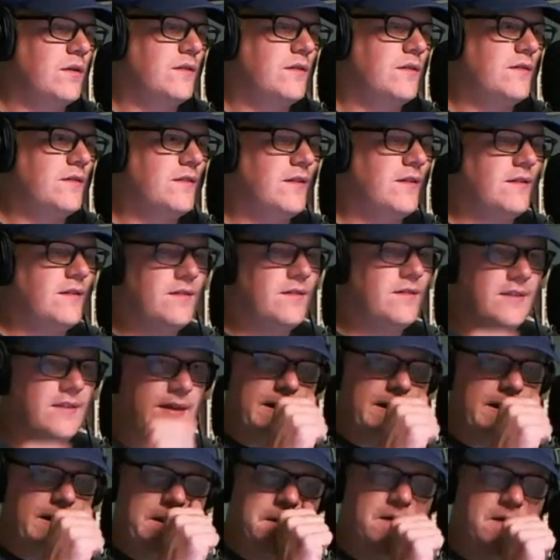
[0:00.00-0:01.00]
to see
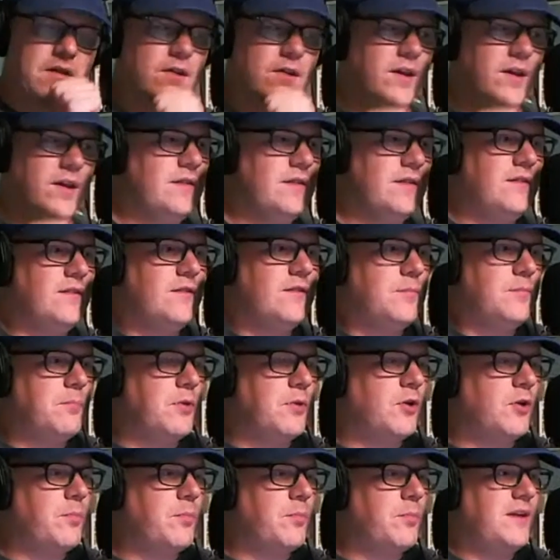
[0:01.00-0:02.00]
Clinton's
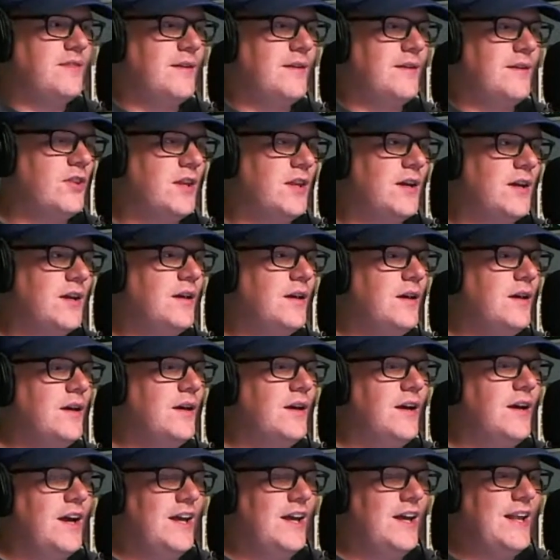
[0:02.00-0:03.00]
birthplace and everything,
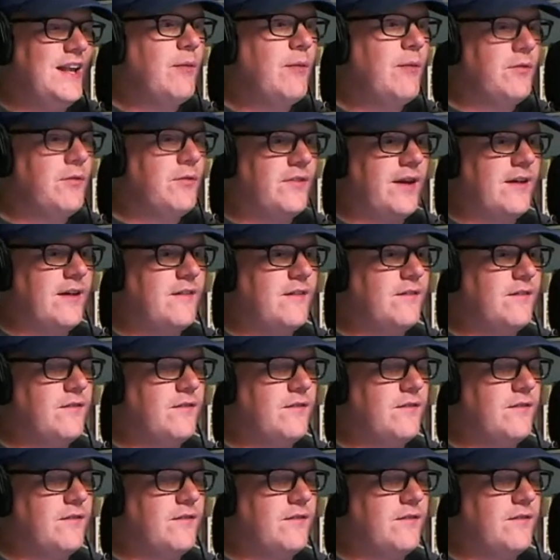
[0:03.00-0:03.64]
and that was like